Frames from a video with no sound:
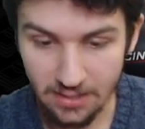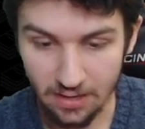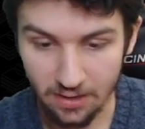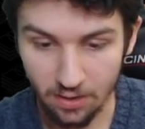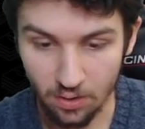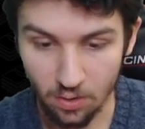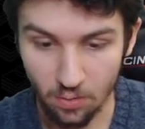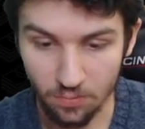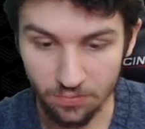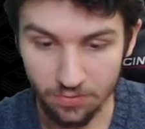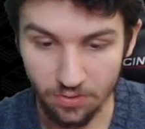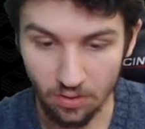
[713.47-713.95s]
I can
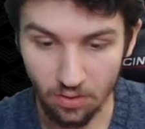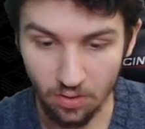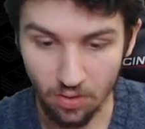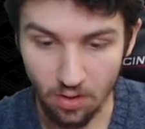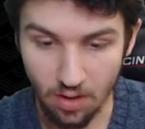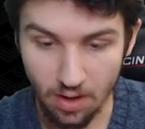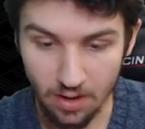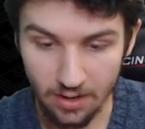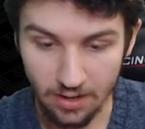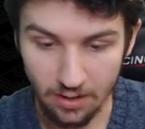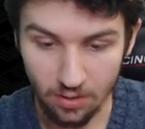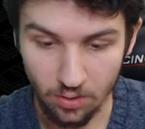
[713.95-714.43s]
go with the
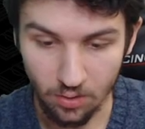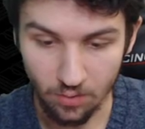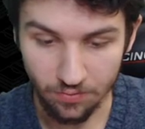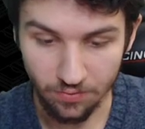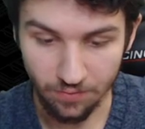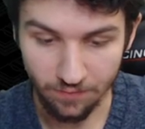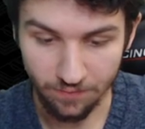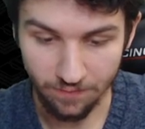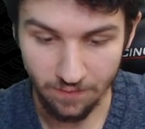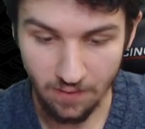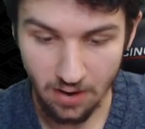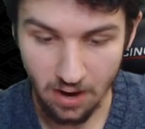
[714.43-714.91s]
log. I can go with
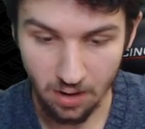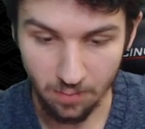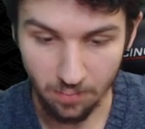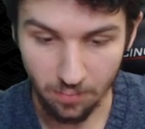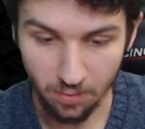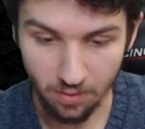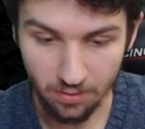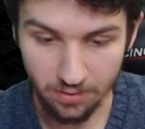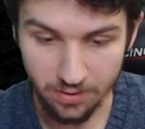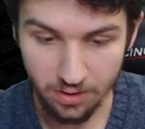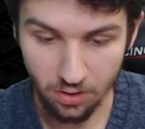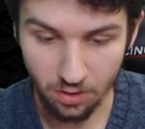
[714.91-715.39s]
the
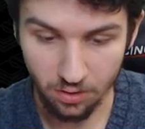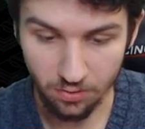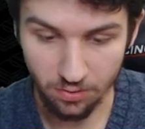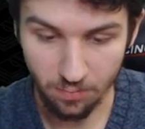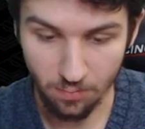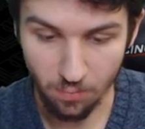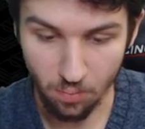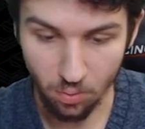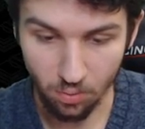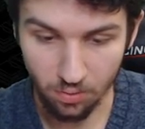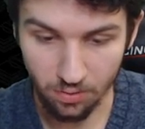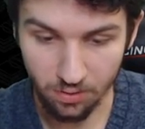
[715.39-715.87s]
fireball here. The
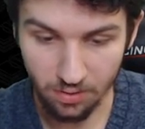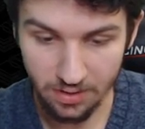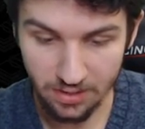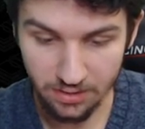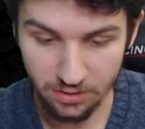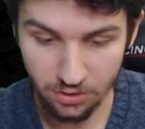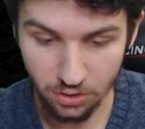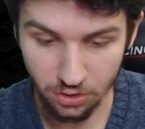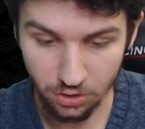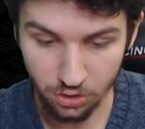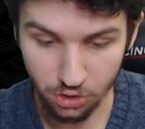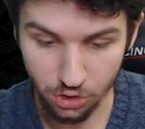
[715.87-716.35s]
mortar
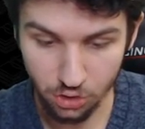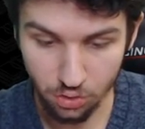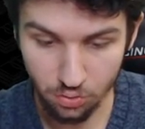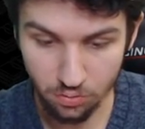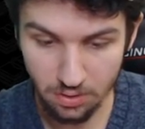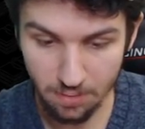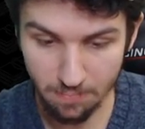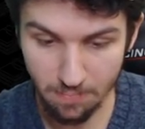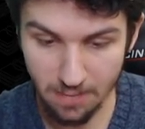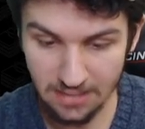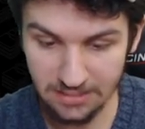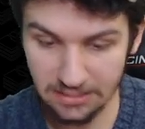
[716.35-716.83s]
is going to shoot
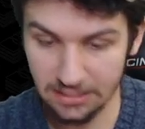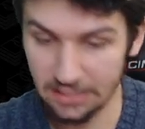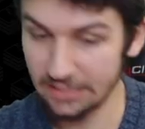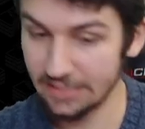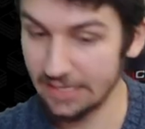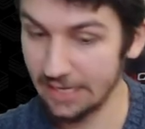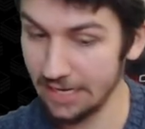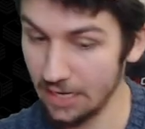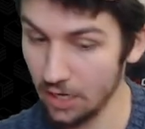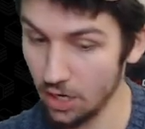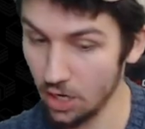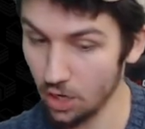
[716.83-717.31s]
the
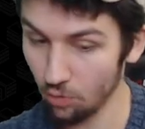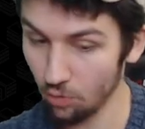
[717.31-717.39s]
musketeer.